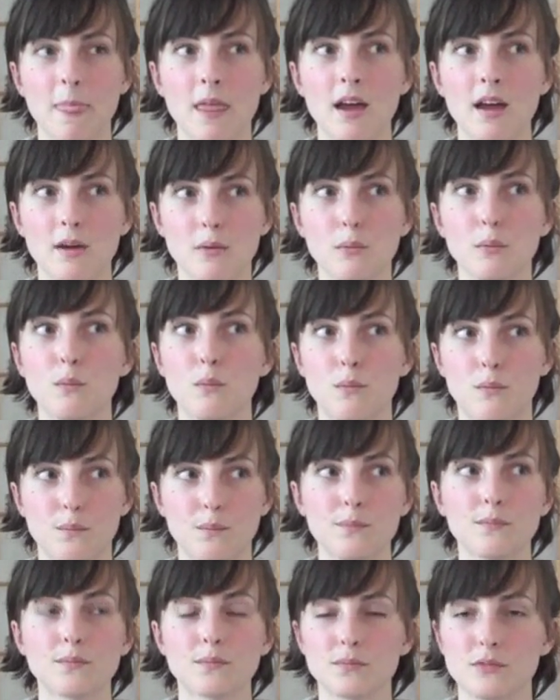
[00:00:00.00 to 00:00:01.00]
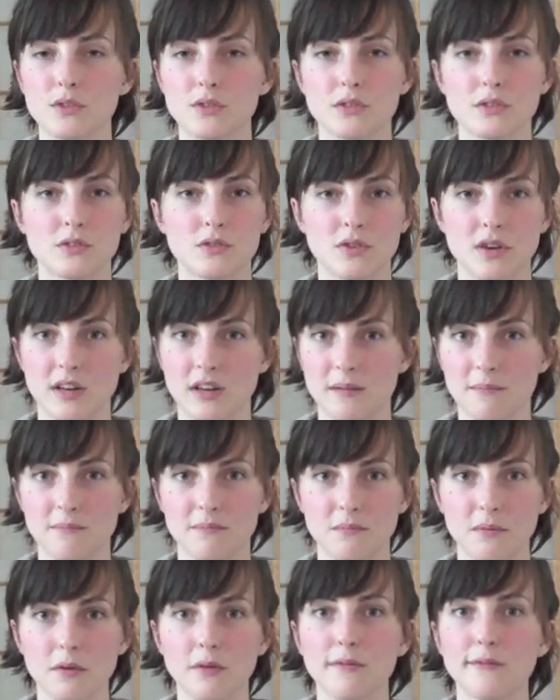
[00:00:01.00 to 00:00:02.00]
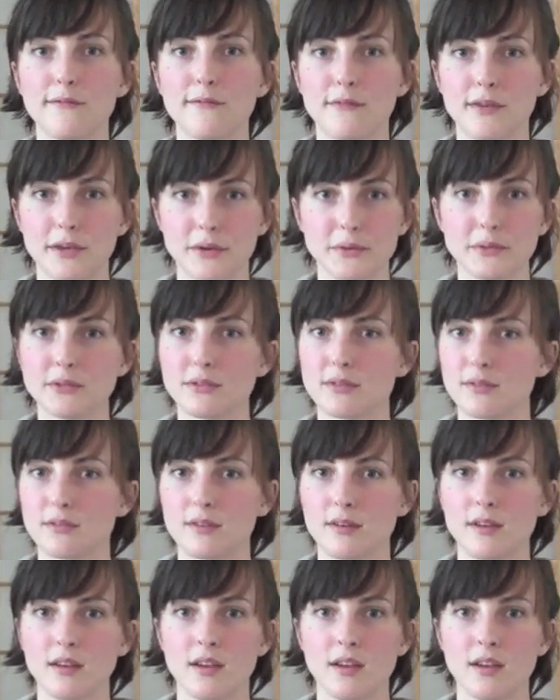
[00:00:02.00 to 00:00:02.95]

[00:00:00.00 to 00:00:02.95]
I would just straight up refuse